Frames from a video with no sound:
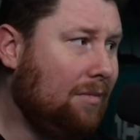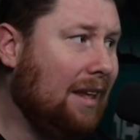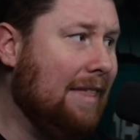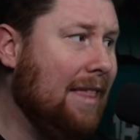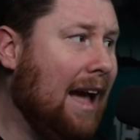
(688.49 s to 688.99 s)

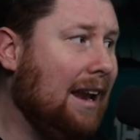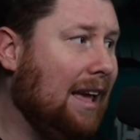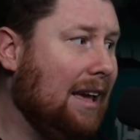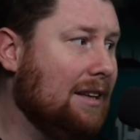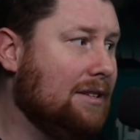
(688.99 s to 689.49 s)
and that
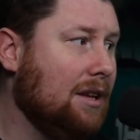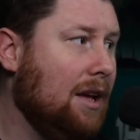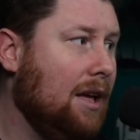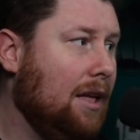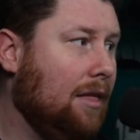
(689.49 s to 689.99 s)
is
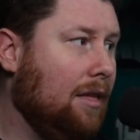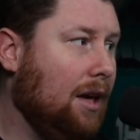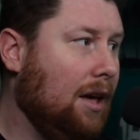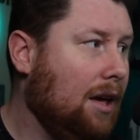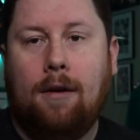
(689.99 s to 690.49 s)

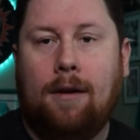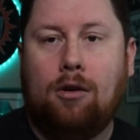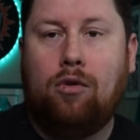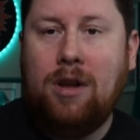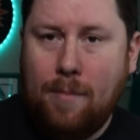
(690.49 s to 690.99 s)
the
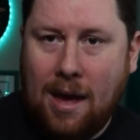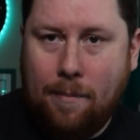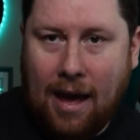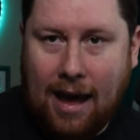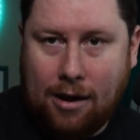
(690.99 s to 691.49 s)
Green Bay
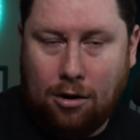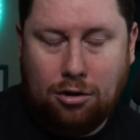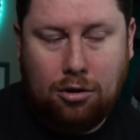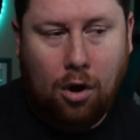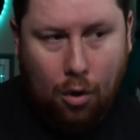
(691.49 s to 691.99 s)

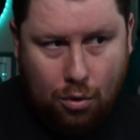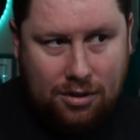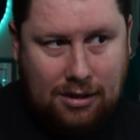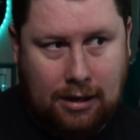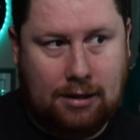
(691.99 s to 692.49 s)
Packers
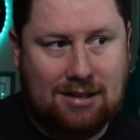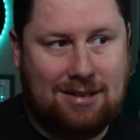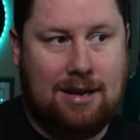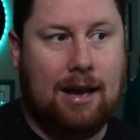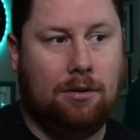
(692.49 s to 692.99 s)
hosting the
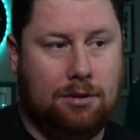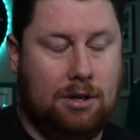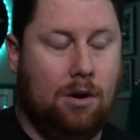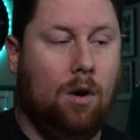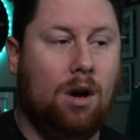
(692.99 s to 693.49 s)
Seattle
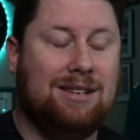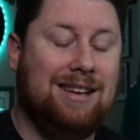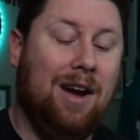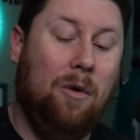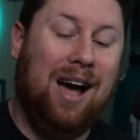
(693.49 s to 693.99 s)
Seahawks.
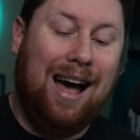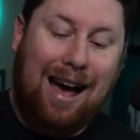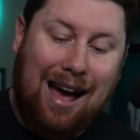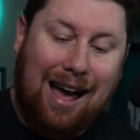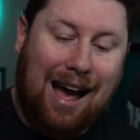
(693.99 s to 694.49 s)
Now,
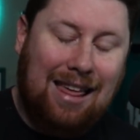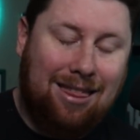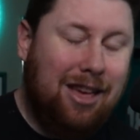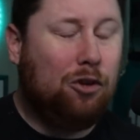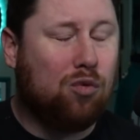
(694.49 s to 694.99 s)
I
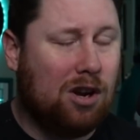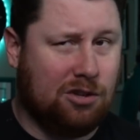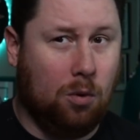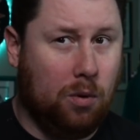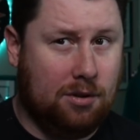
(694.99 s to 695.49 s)
think
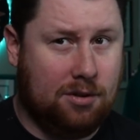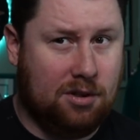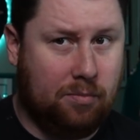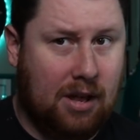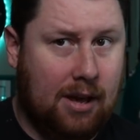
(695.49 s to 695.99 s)
Russell Wilson's
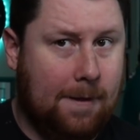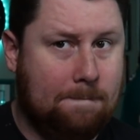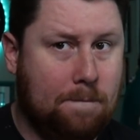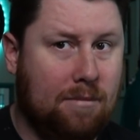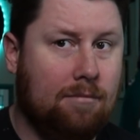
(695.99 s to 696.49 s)
playing
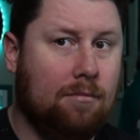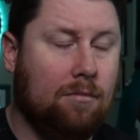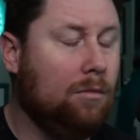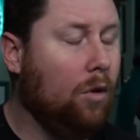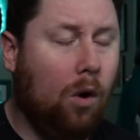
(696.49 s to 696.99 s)

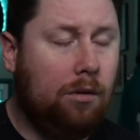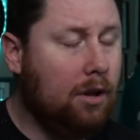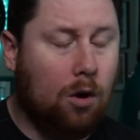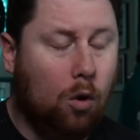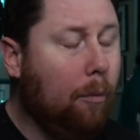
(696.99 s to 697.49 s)
all
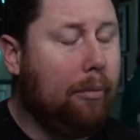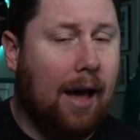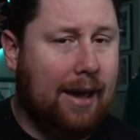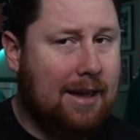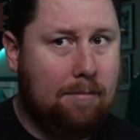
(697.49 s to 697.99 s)
the
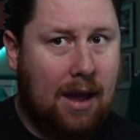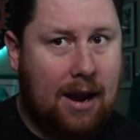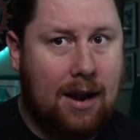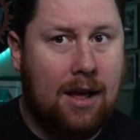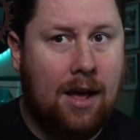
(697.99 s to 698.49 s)
hoopla he
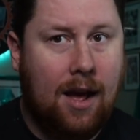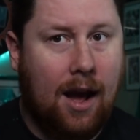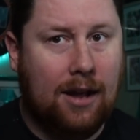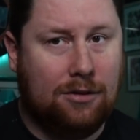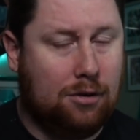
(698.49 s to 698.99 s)
made
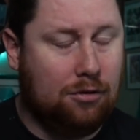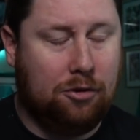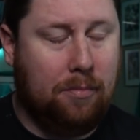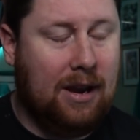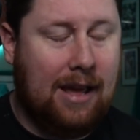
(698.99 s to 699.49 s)
on social
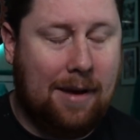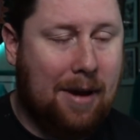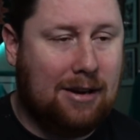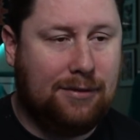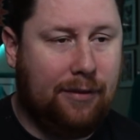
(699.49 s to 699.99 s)
media about
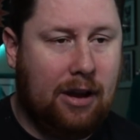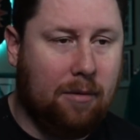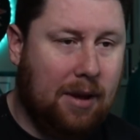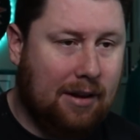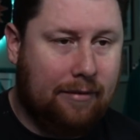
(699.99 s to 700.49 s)
his finger
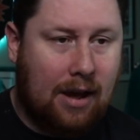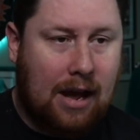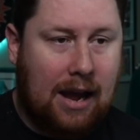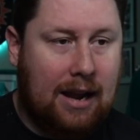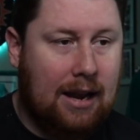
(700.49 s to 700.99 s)
being
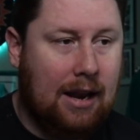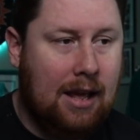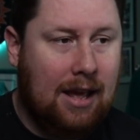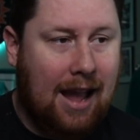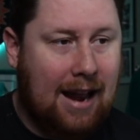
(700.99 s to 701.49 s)
fine and
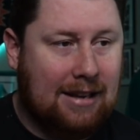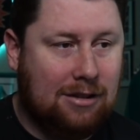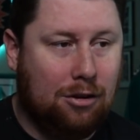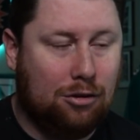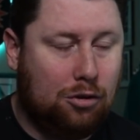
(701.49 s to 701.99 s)
and his
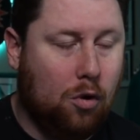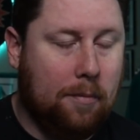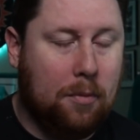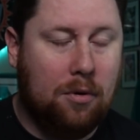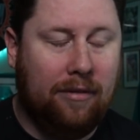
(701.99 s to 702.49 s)
little short
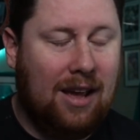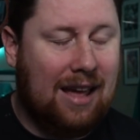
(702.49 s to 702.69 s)
movie.